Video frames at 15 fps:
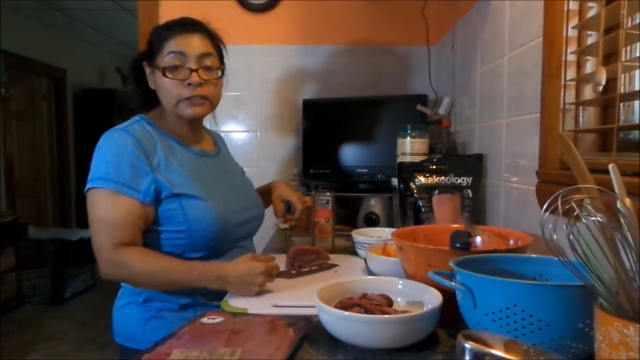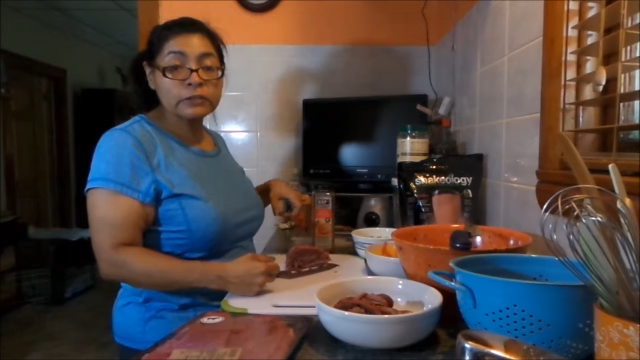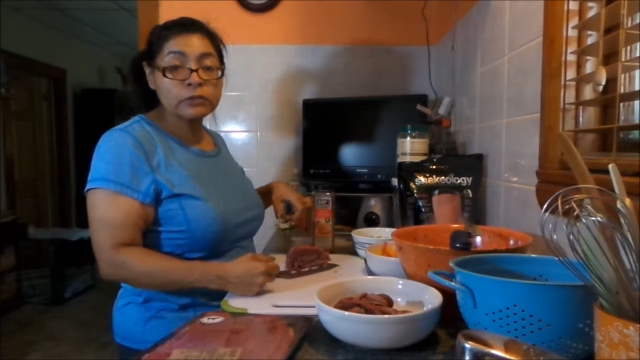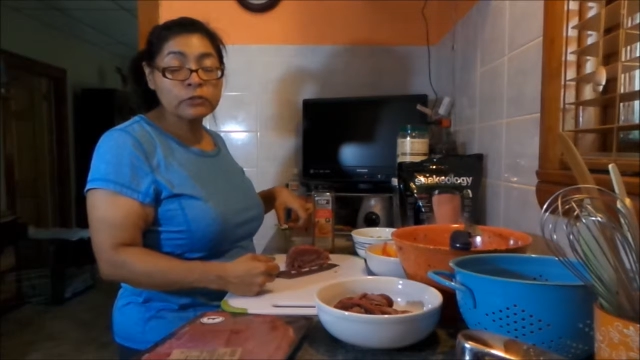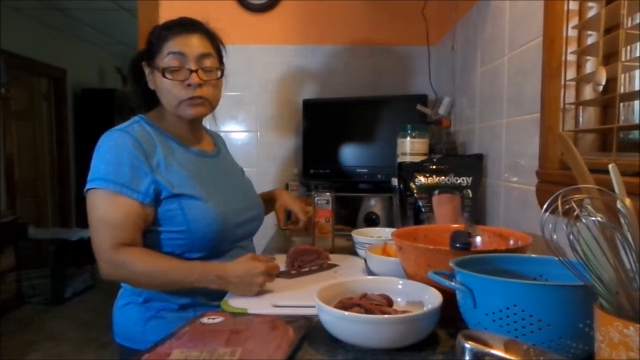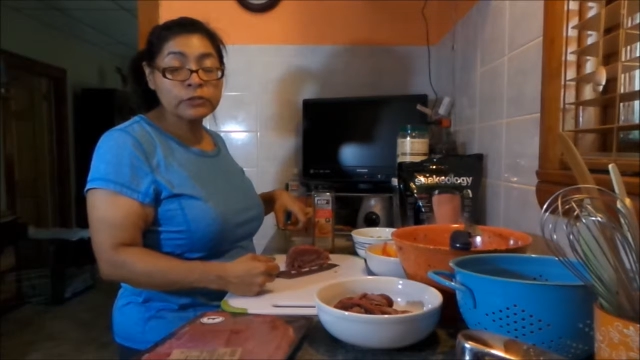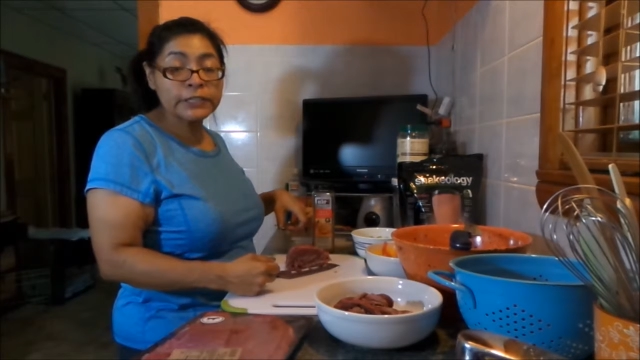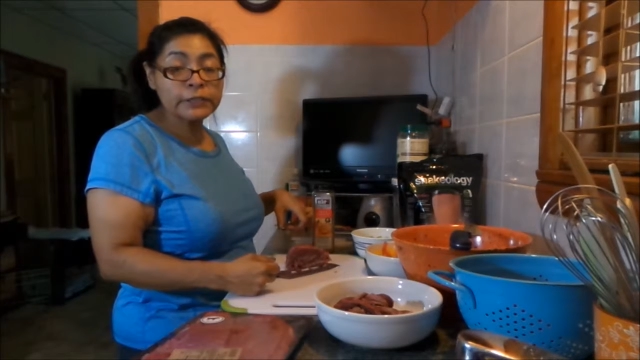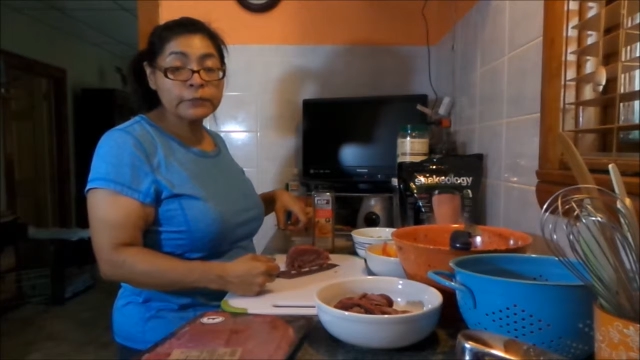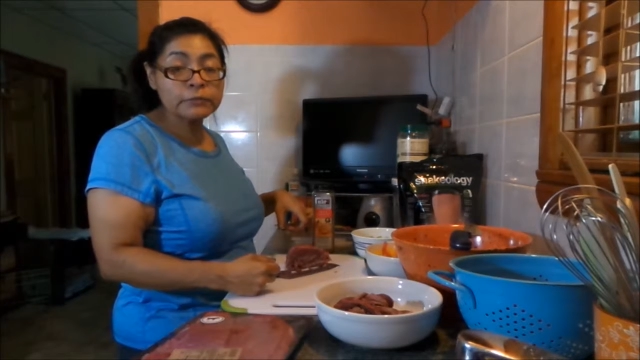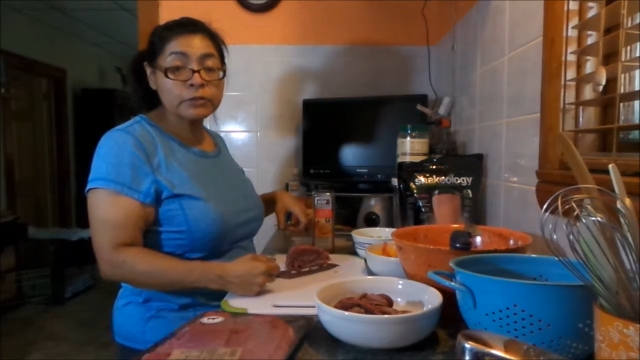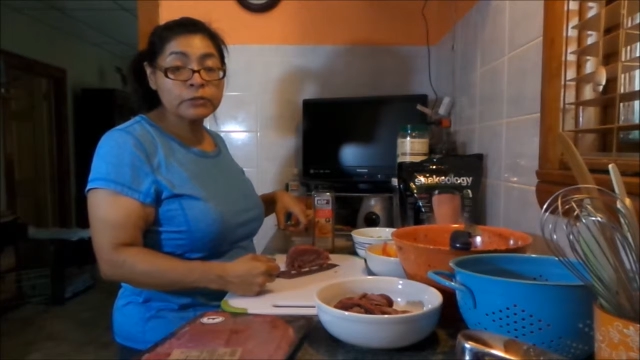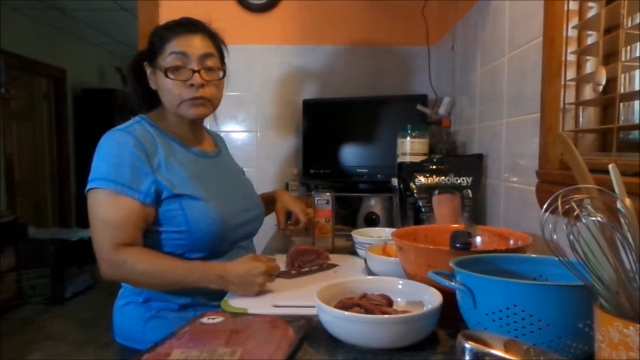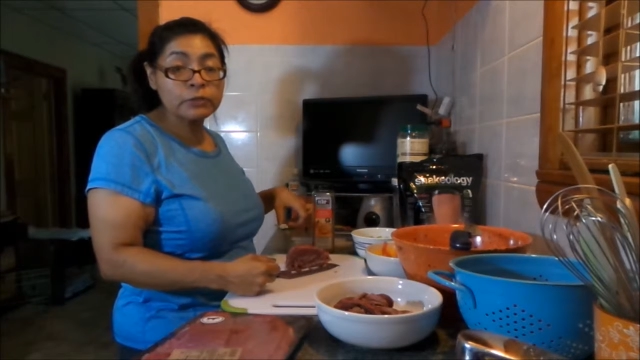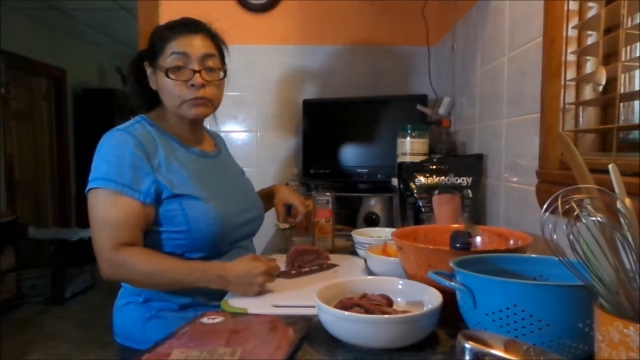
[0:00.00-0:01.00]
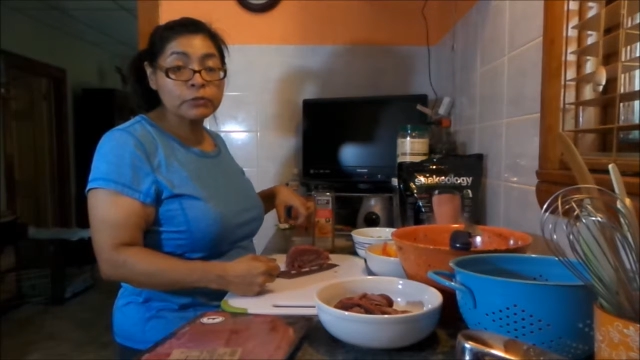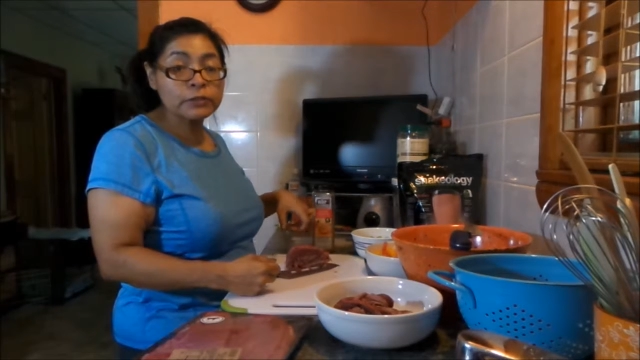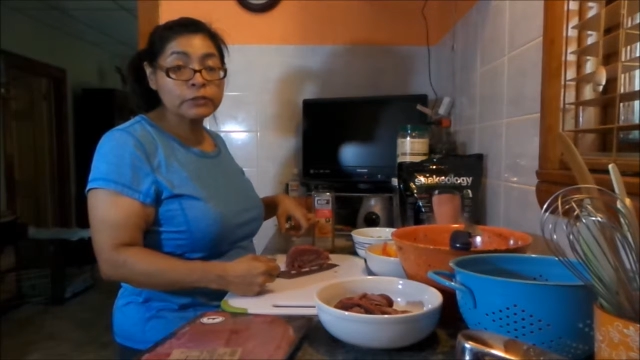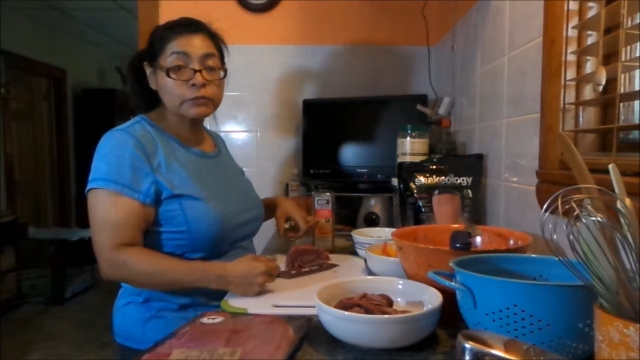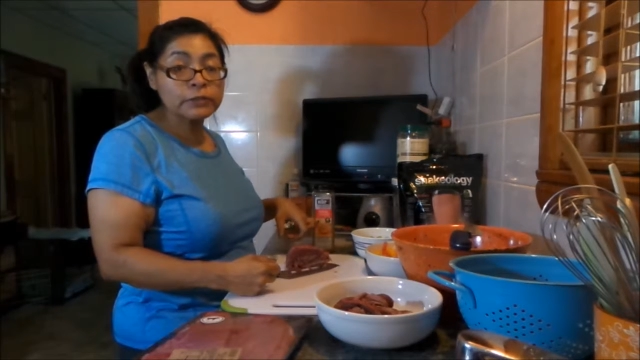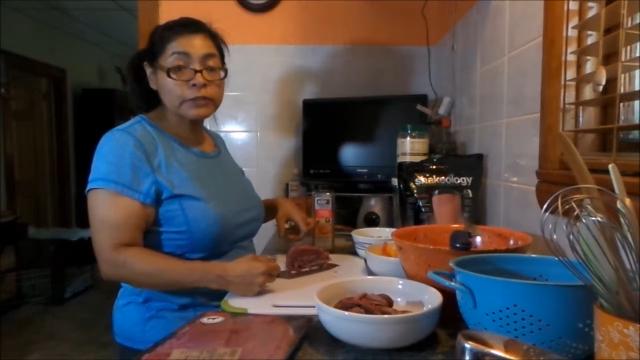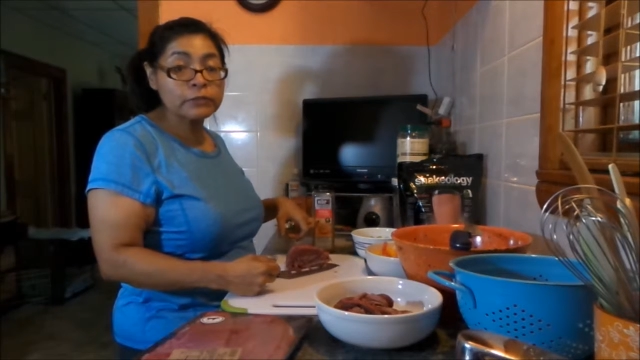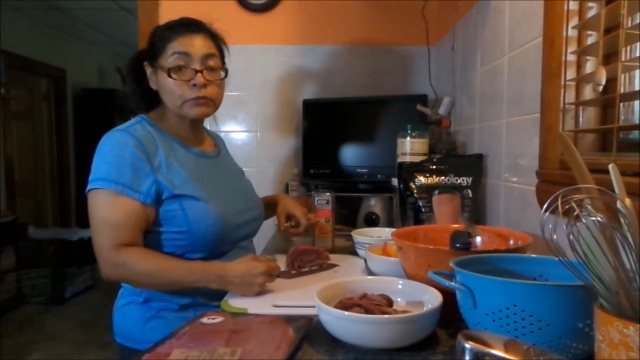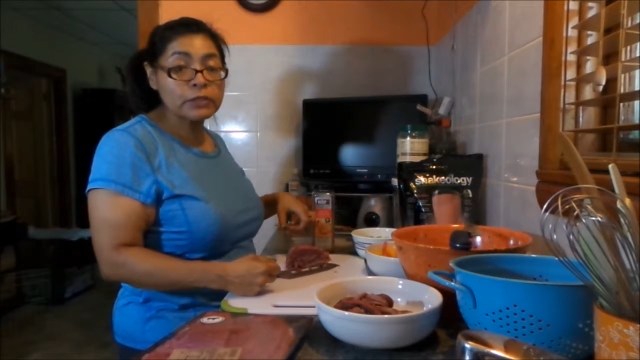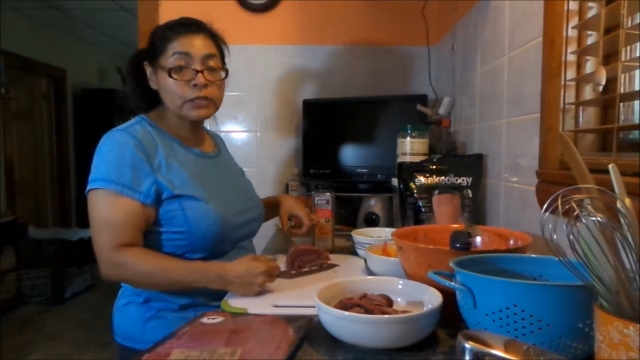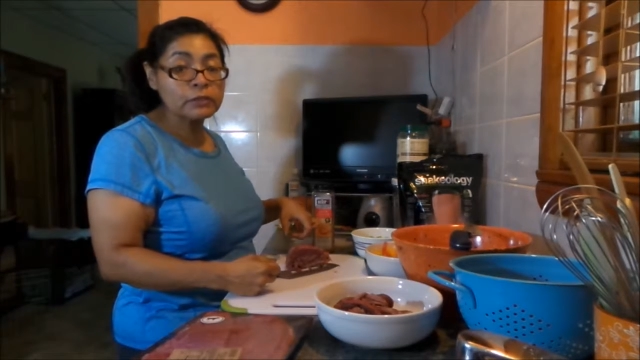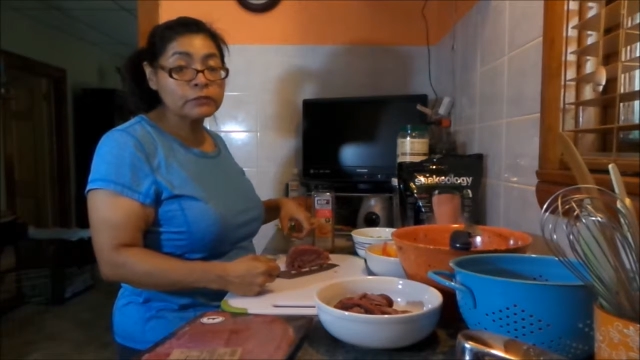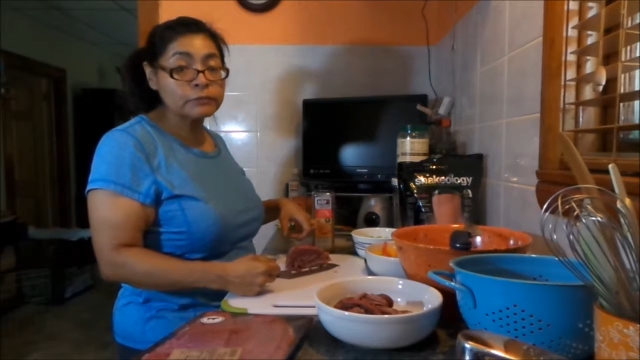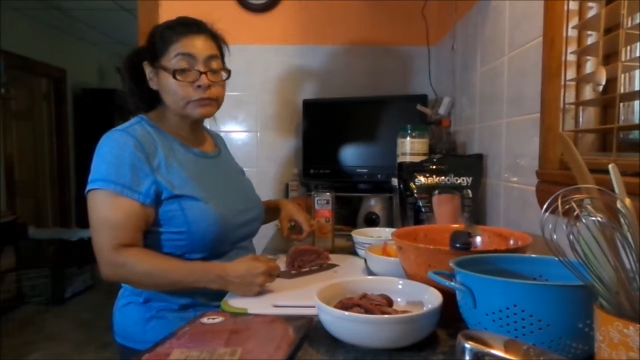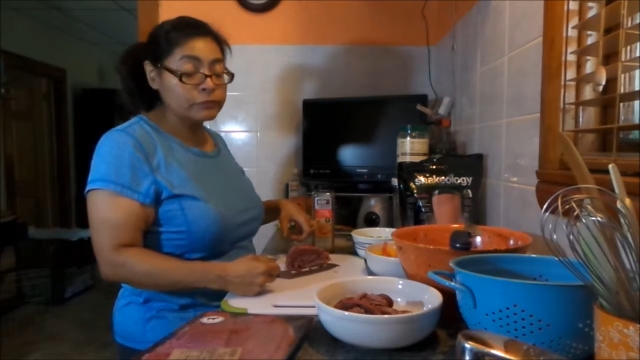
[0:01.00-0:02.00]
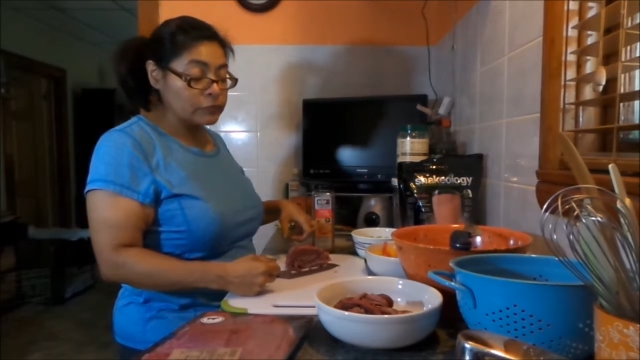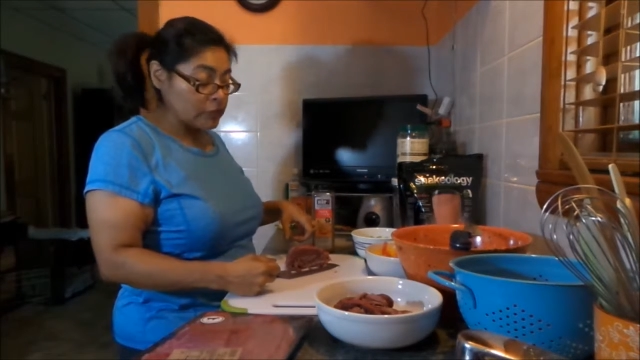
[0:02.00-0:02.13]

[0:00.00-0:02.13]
sodium, so it works really well.